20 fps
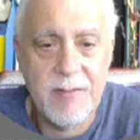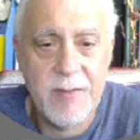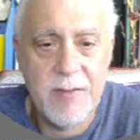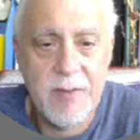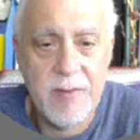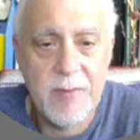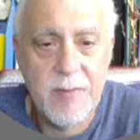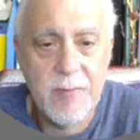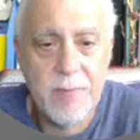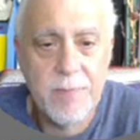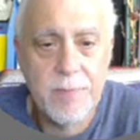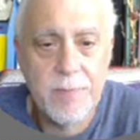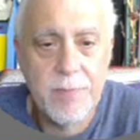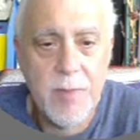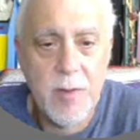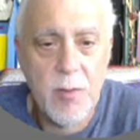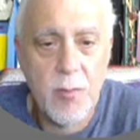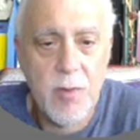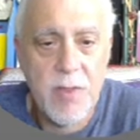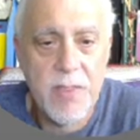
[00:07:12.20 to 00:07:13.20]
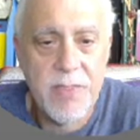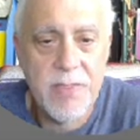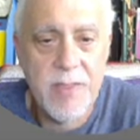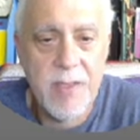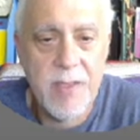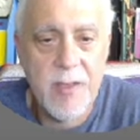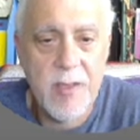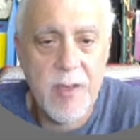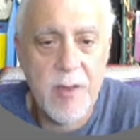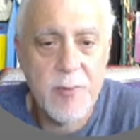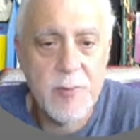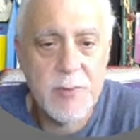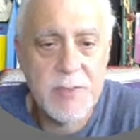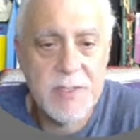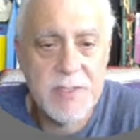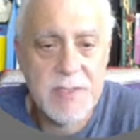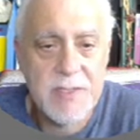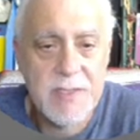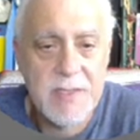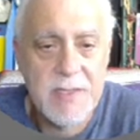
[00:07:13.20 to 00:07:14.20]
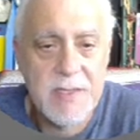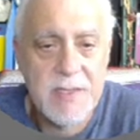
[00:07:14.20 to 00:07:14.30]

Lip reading: too, with the ghost